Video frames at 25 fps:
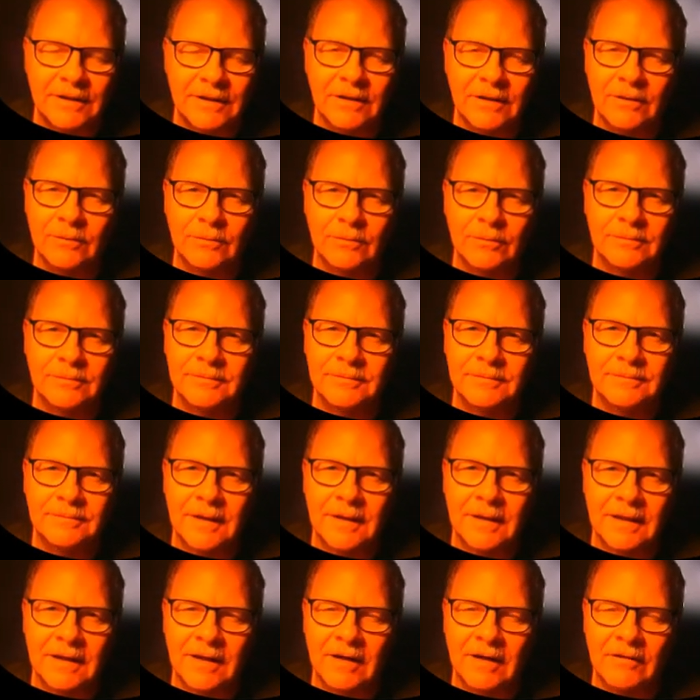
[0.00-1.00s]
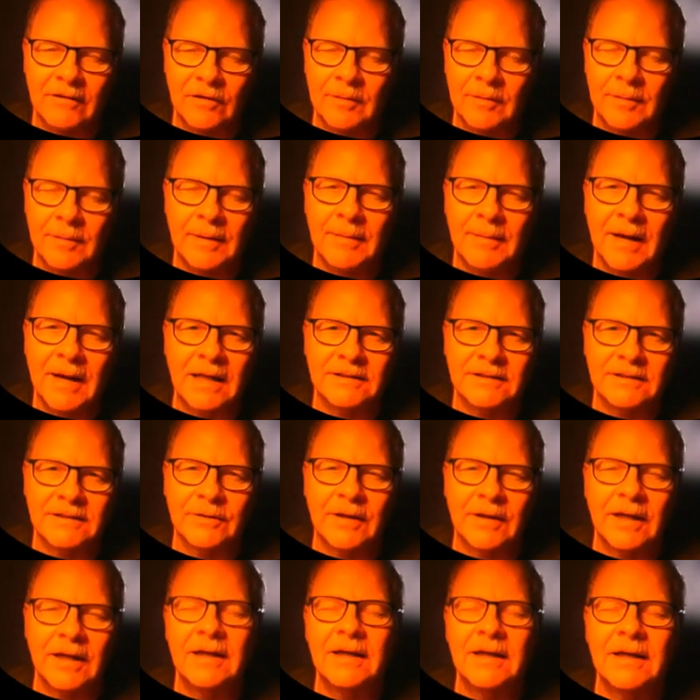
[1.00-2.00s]
you know, had not very many
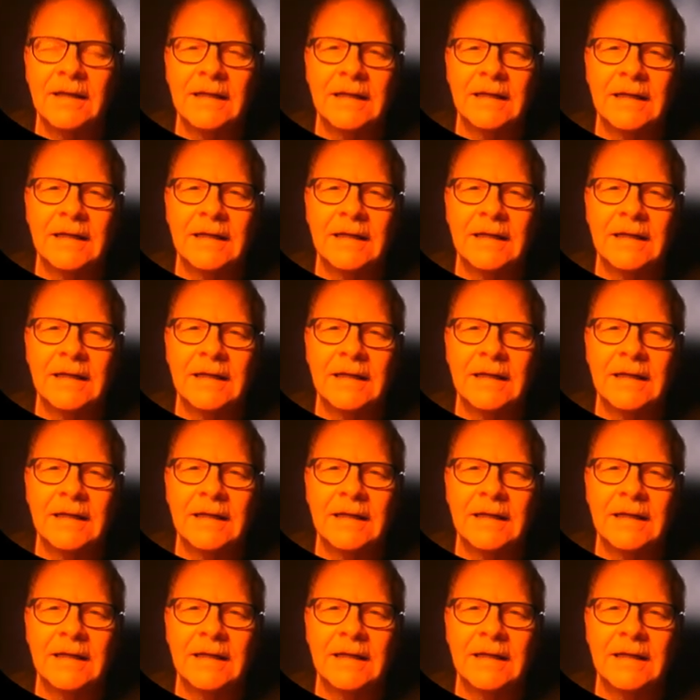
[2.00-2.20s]
miles on it,